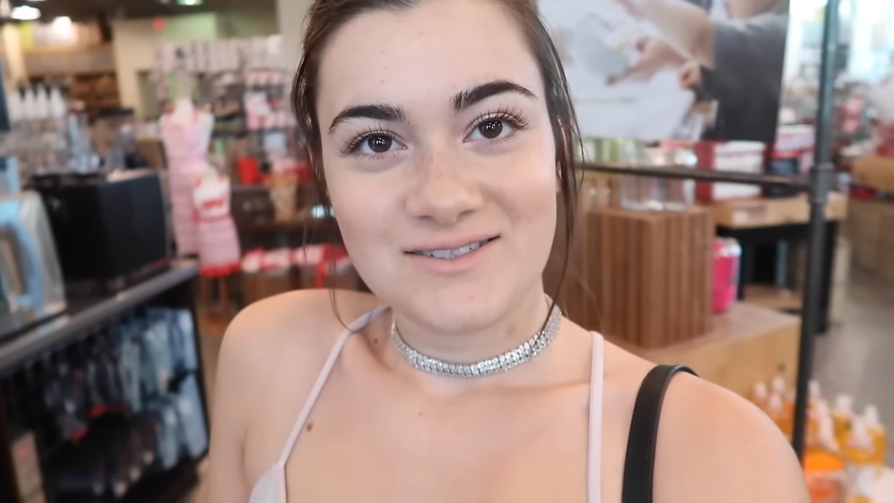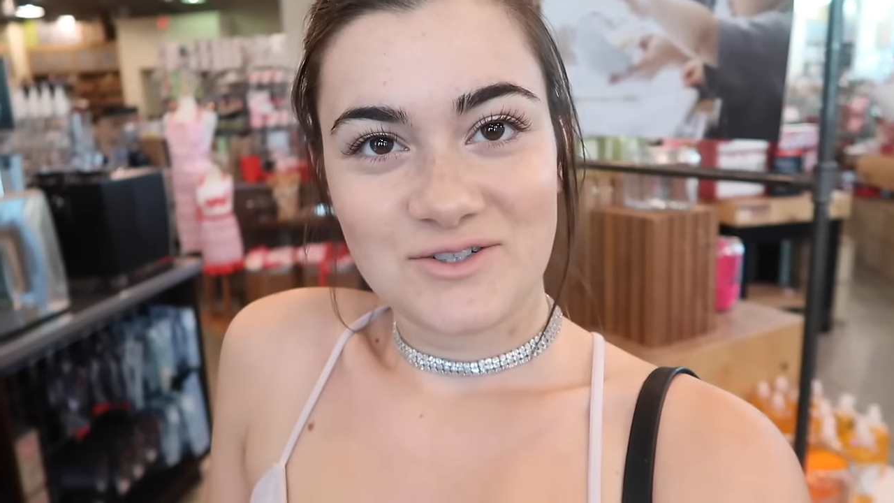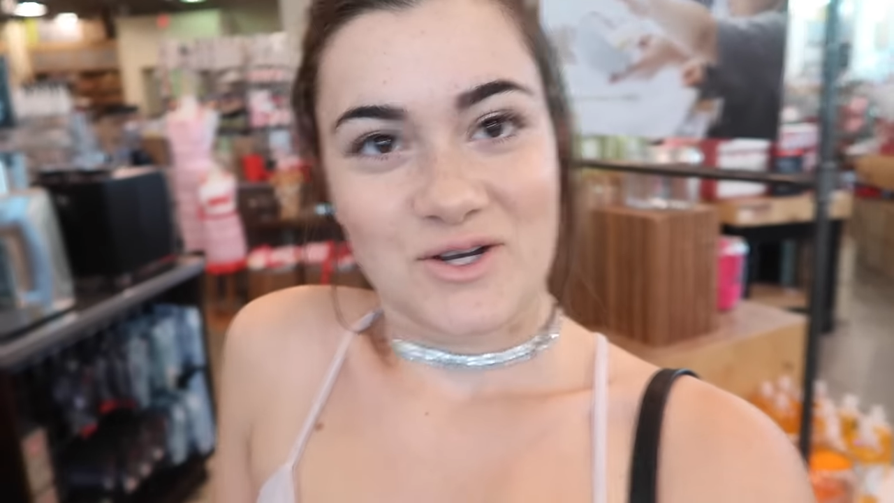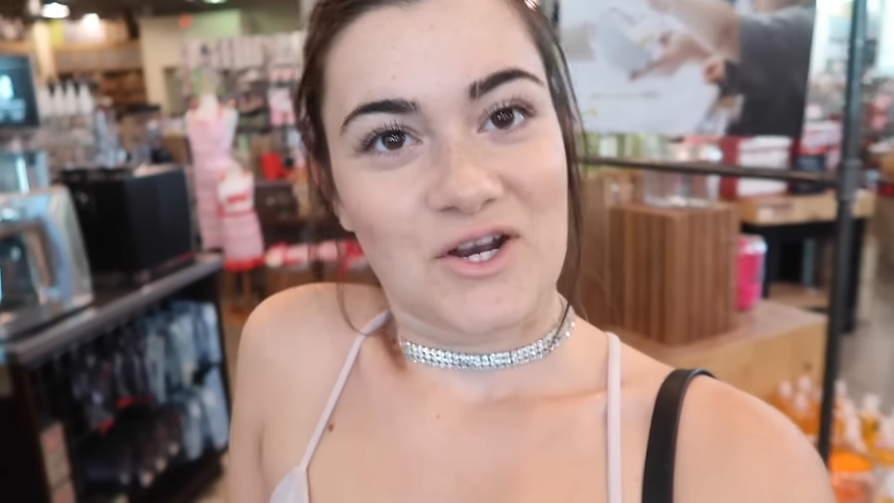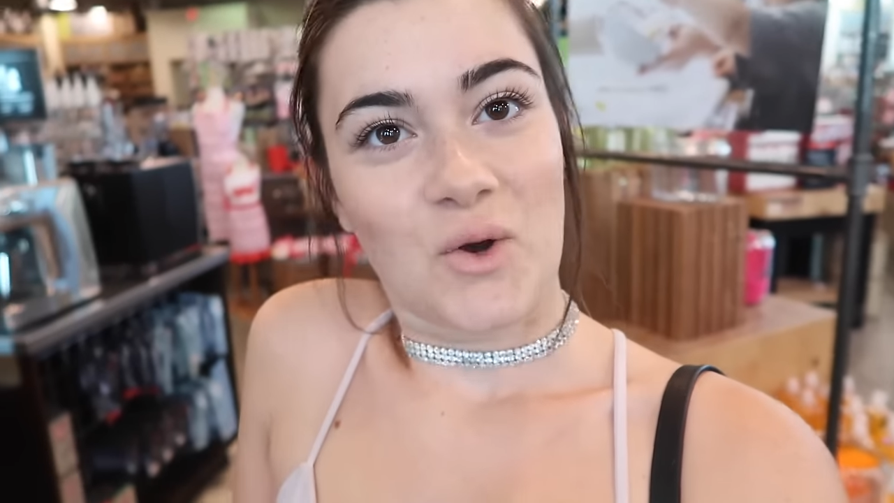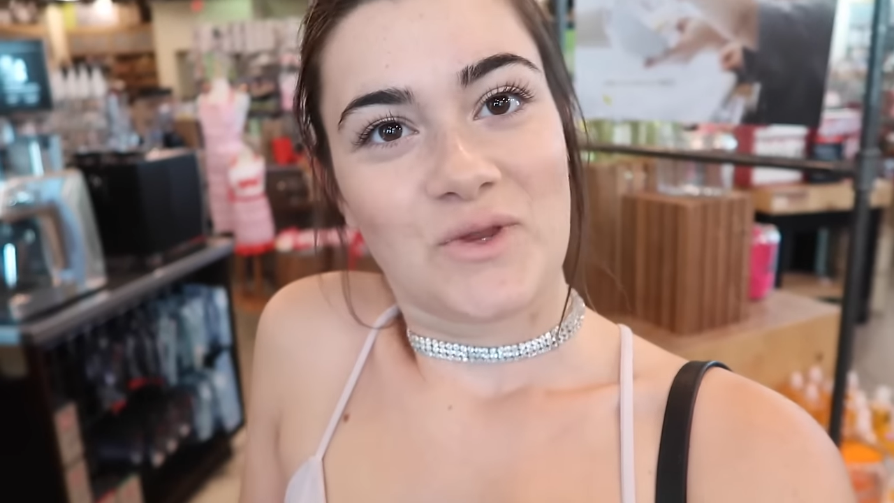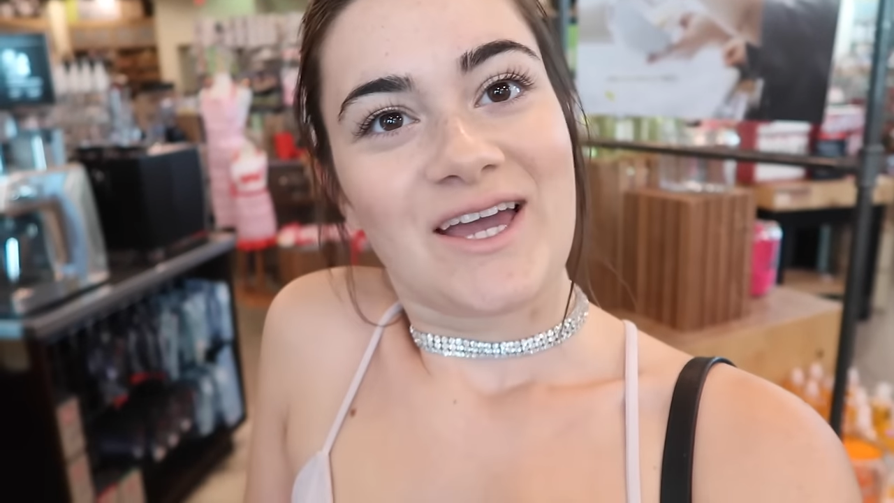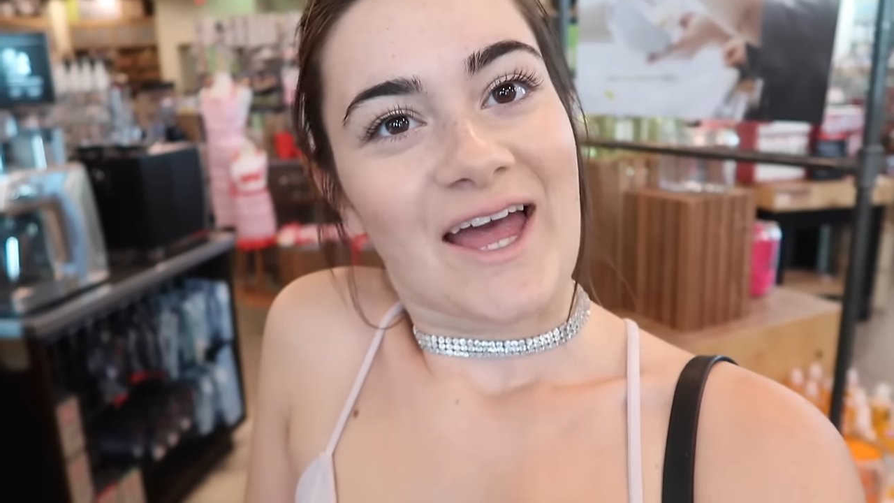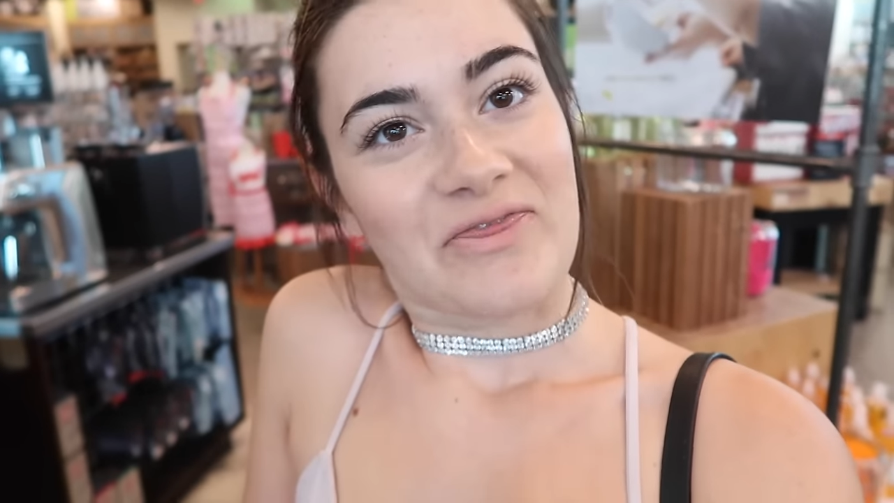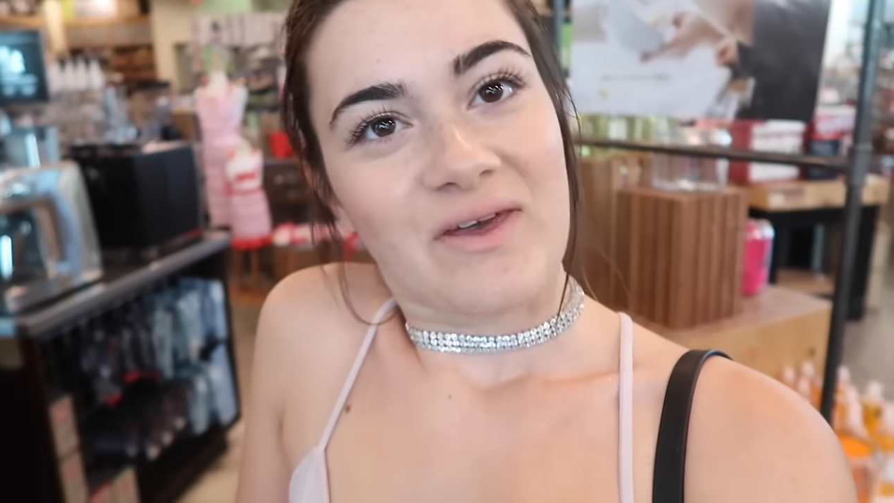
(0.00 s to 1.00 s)
you can
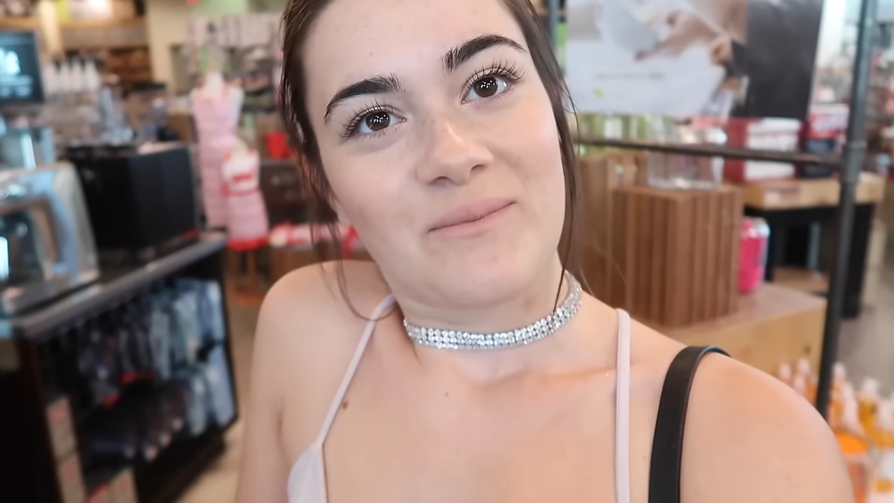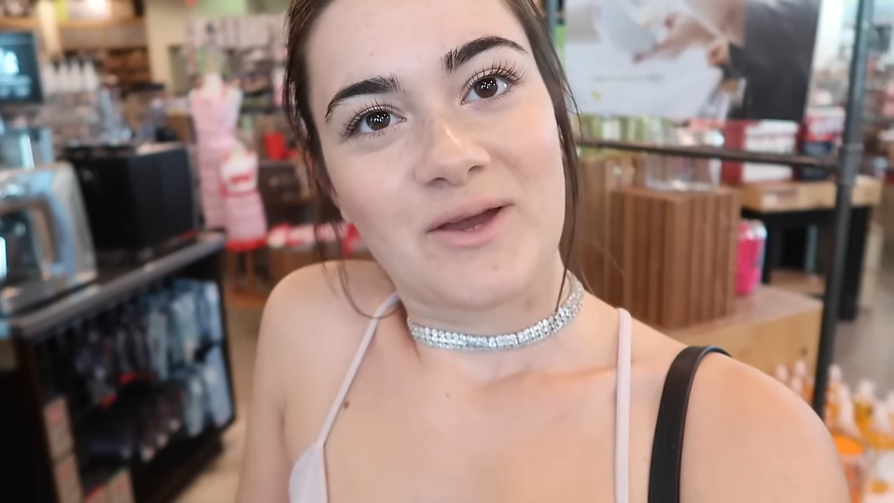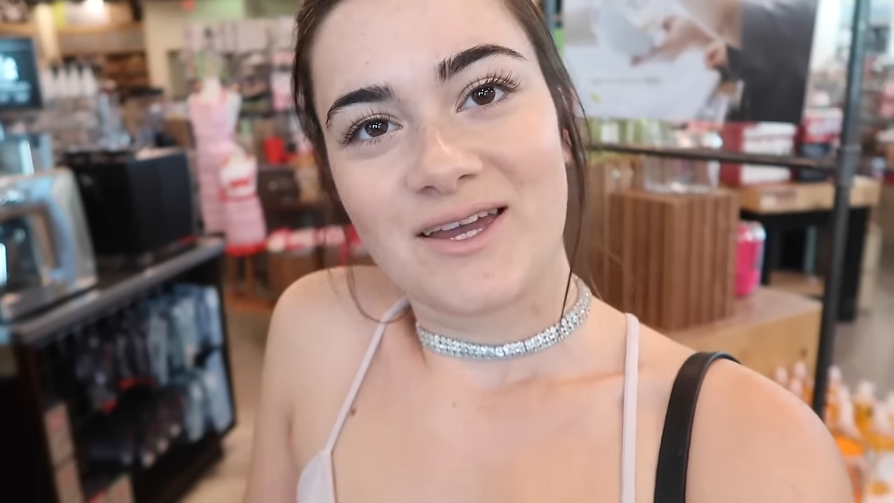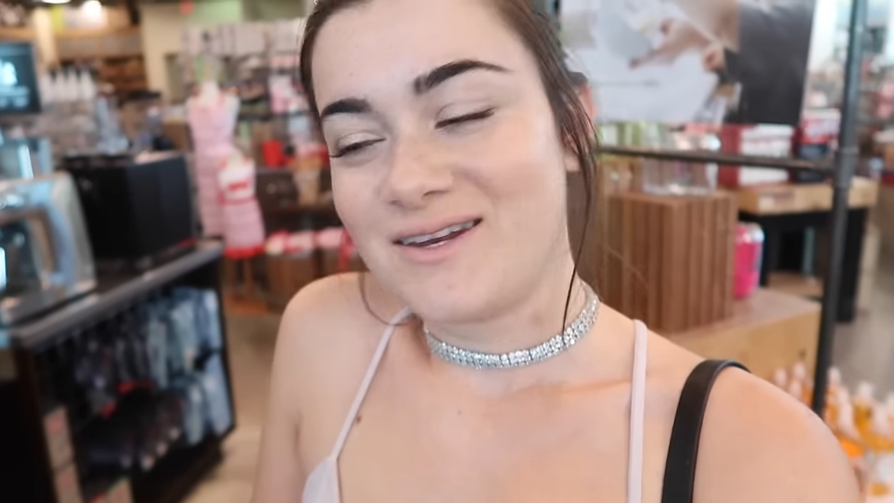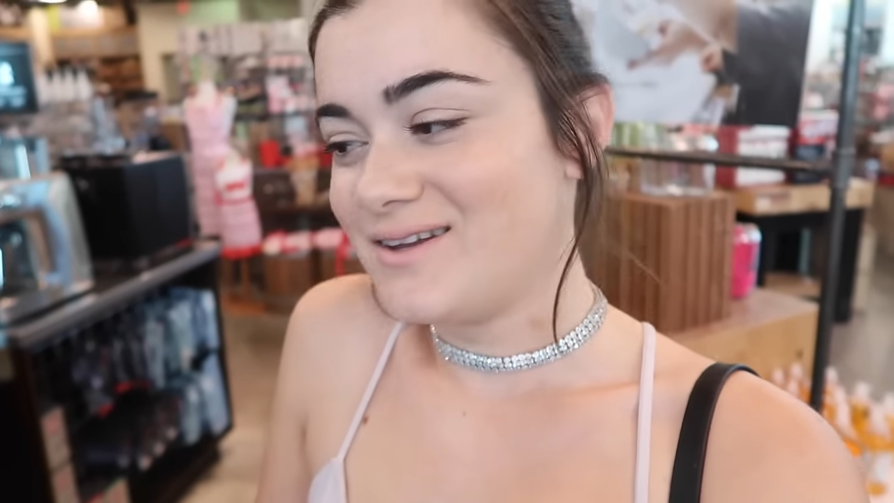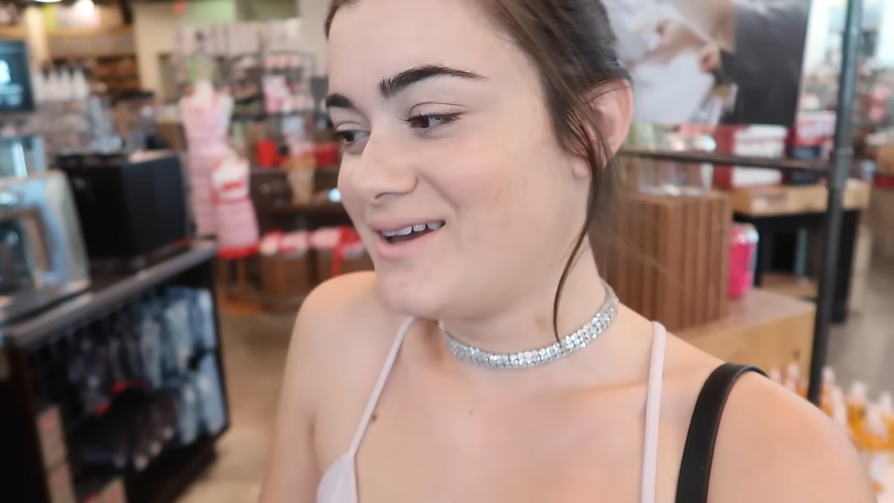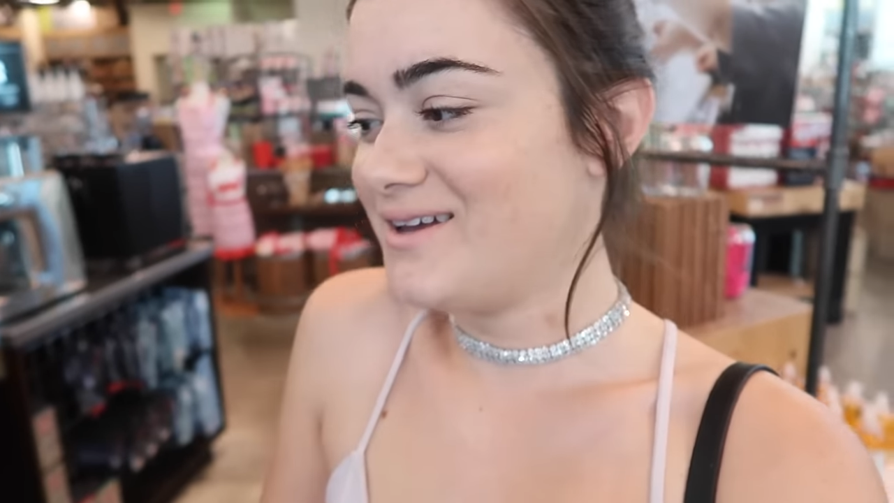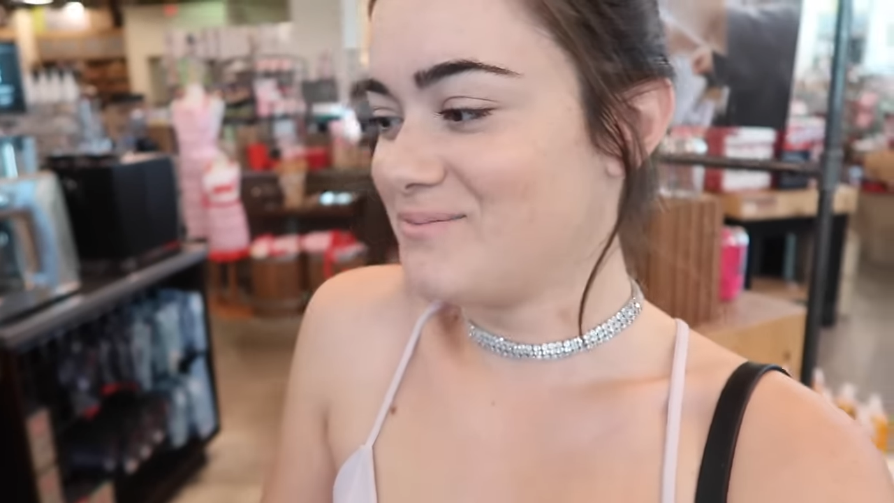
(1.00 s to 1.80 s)
only get them in